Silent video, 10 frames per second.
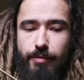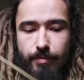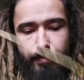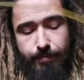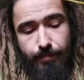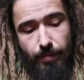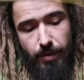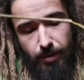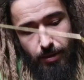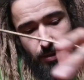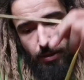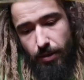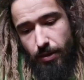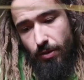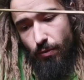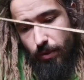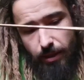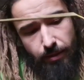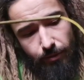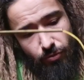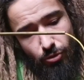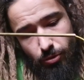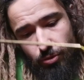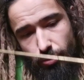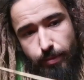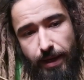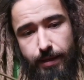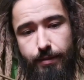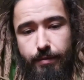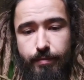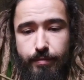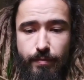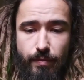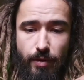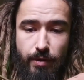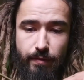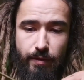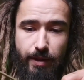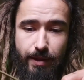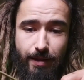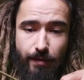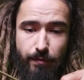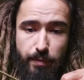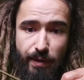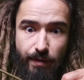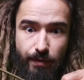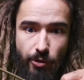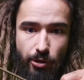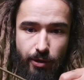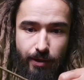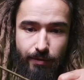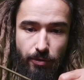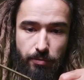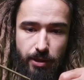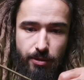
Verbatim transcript: Well, that's not too bad, given that I've been talking so much while doing it.